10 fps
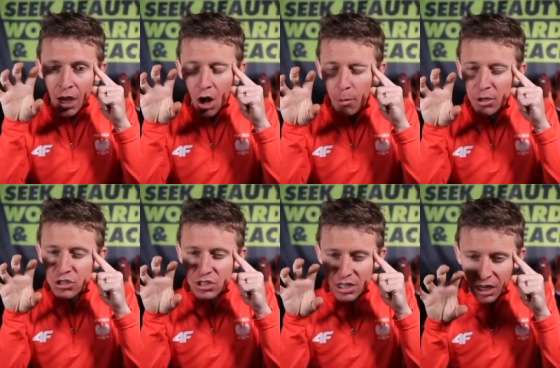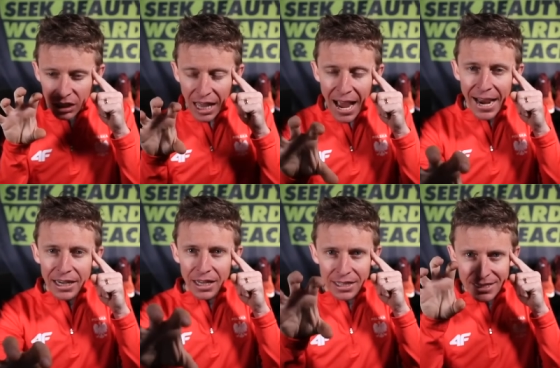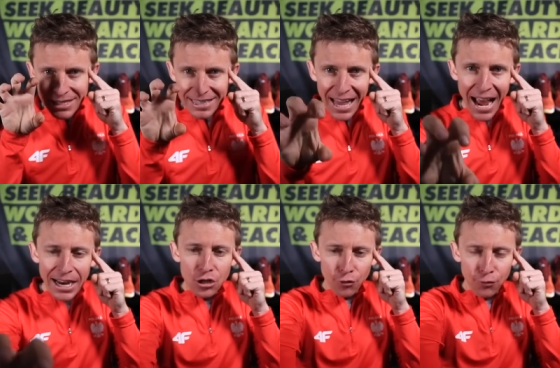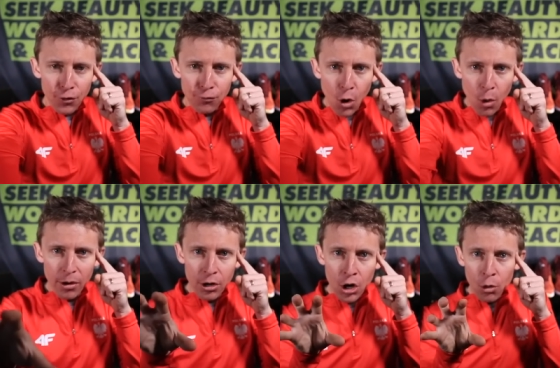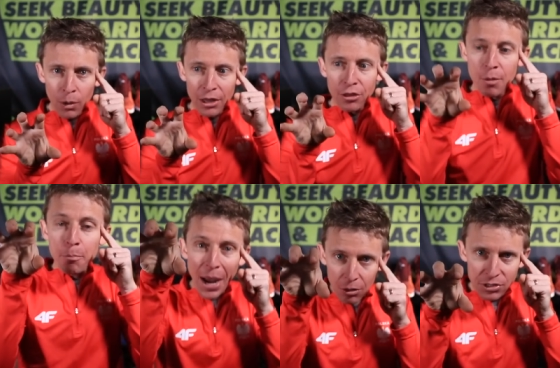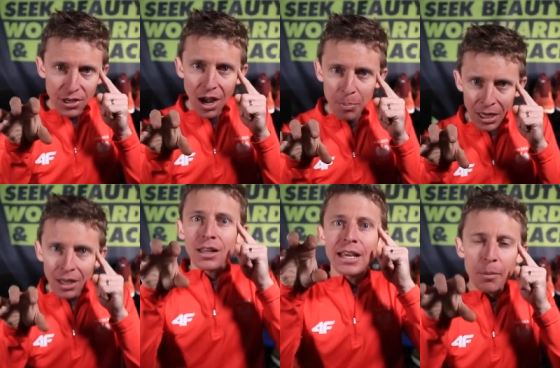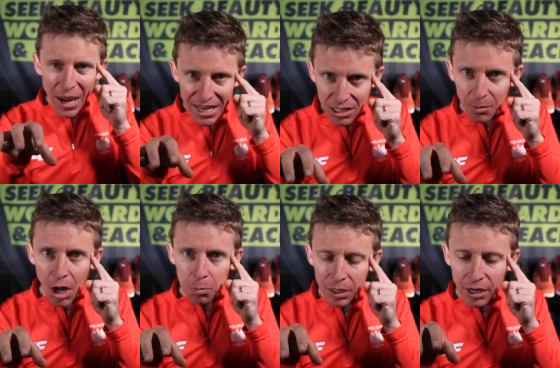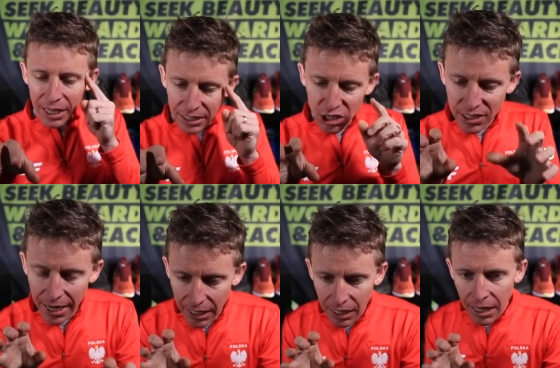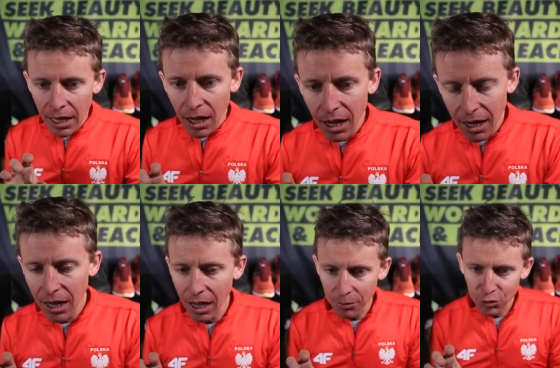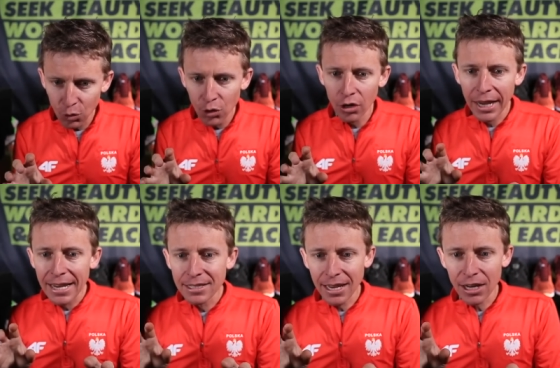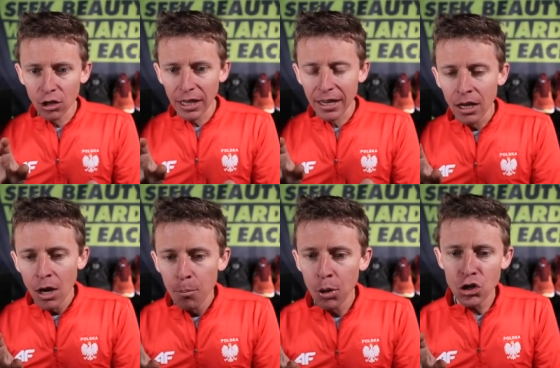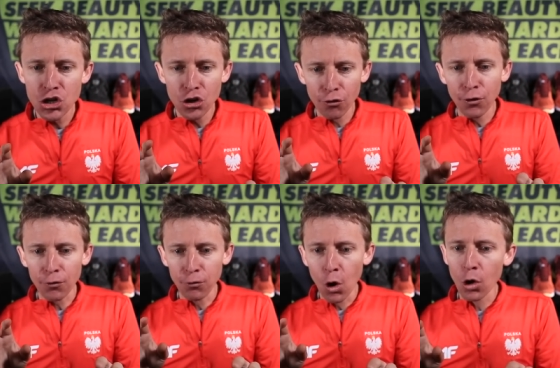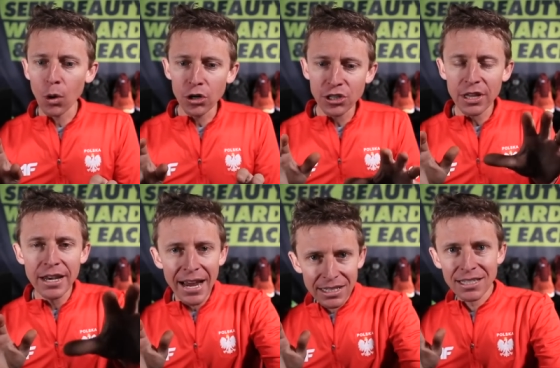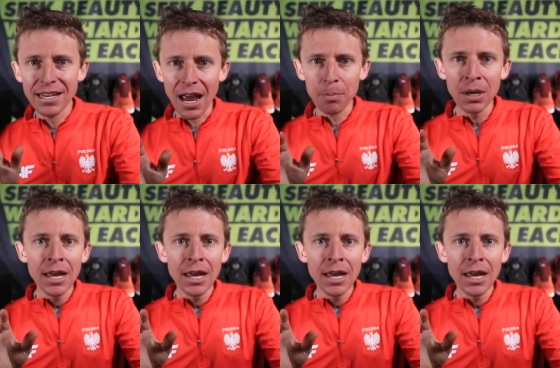almost glide and slide your foot forward rather than bounce up like a basketball player, like just kind of uh, through your gait cycle, like push your foot forward to the next step.